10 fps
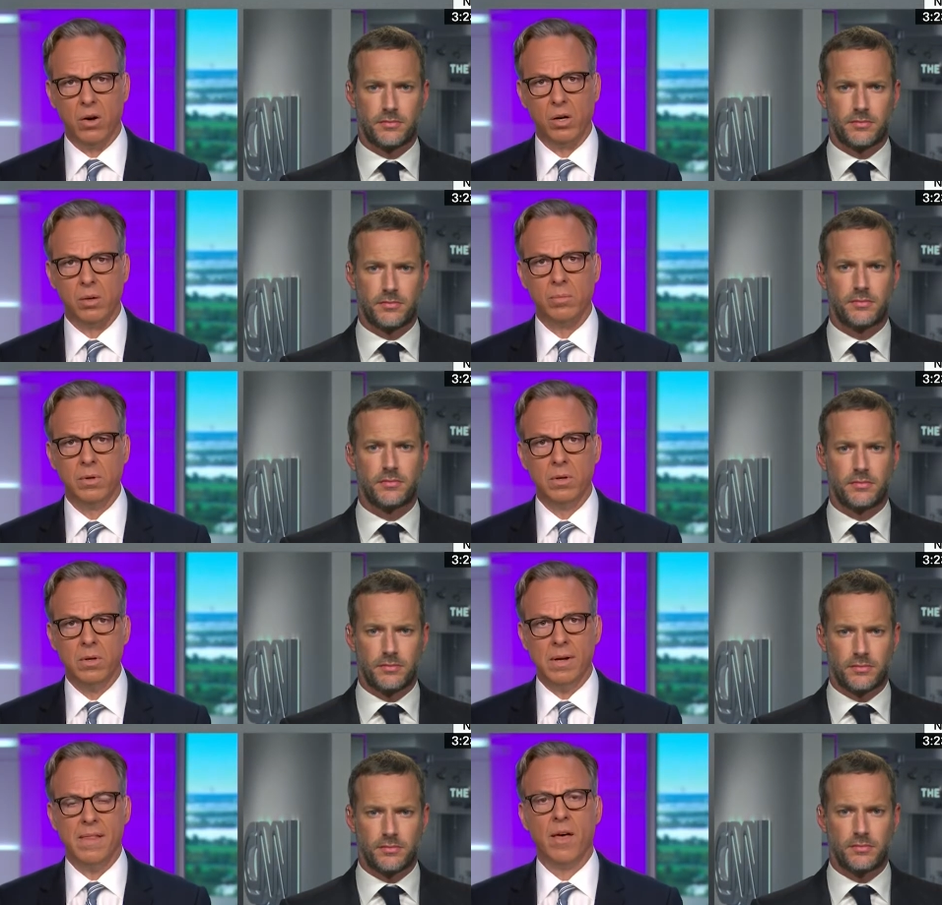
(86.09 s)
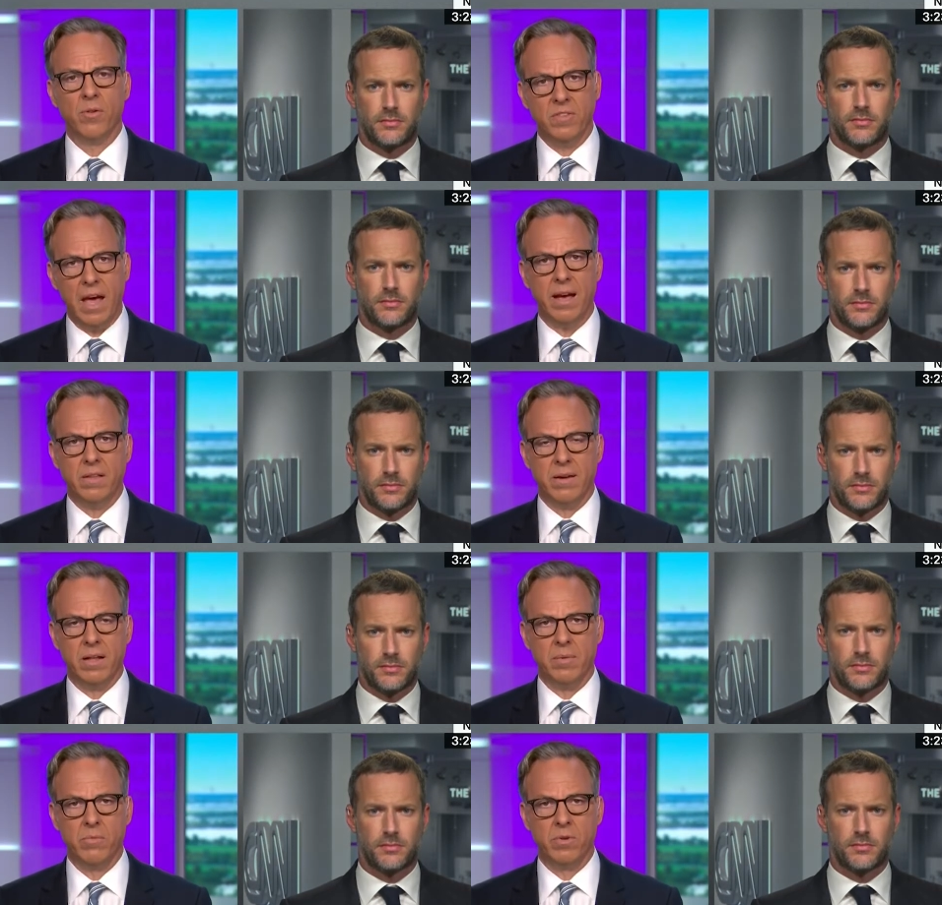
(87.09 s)
Speaker 1: arm. And they'll say, the
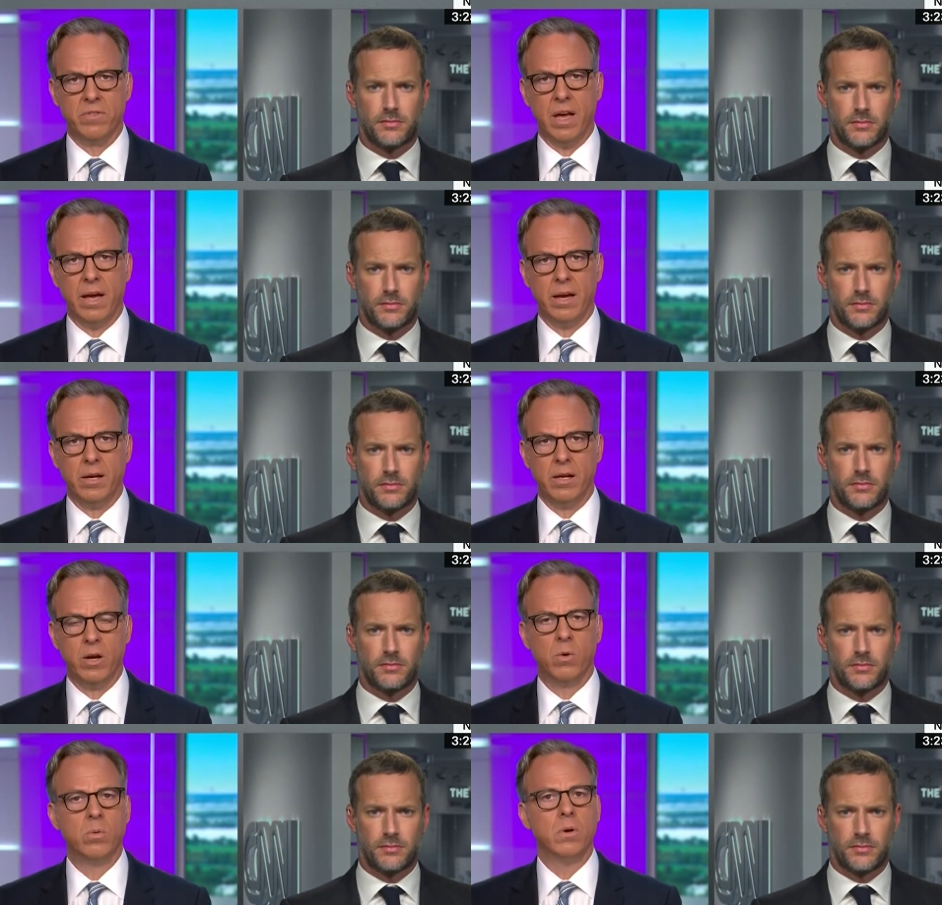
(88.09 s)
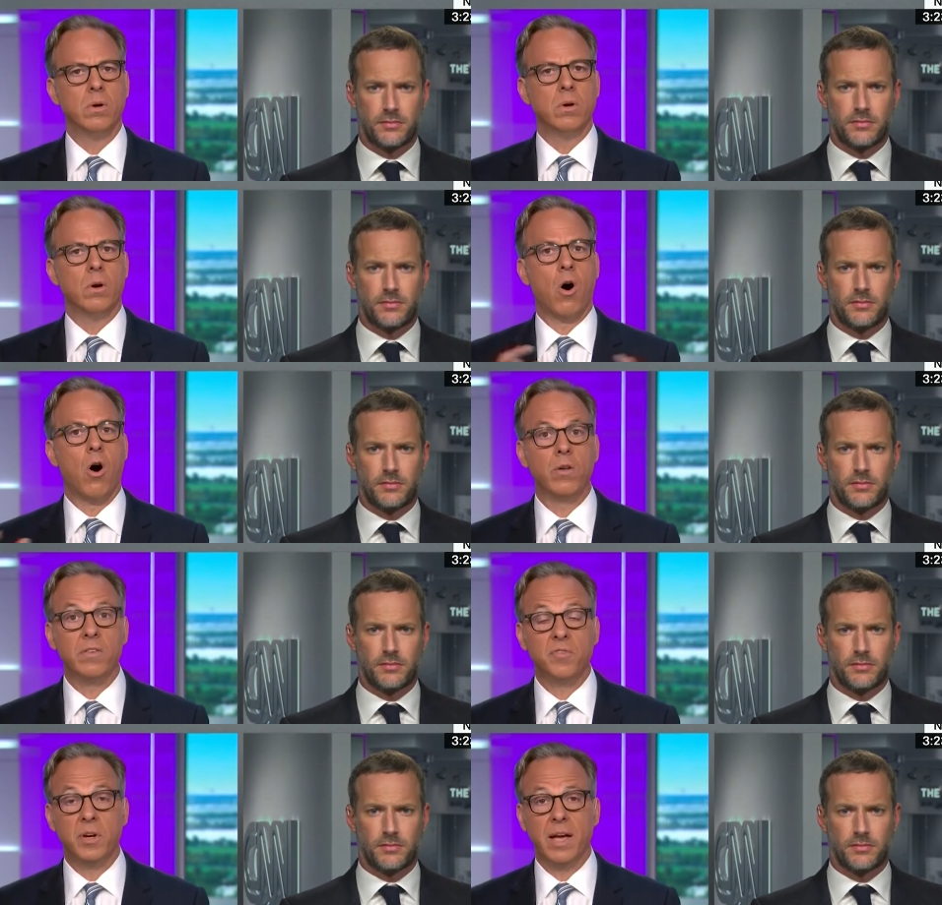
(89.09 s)
Taliban will say, you know, all
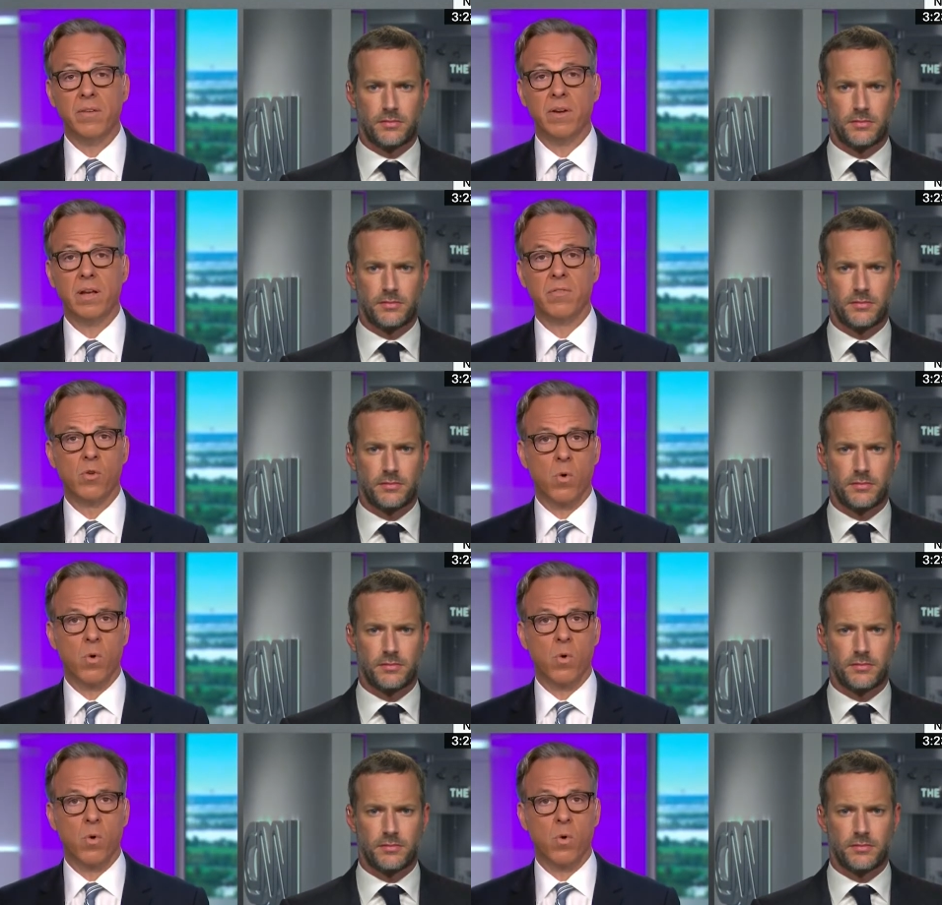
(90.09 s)
is forgiven. If you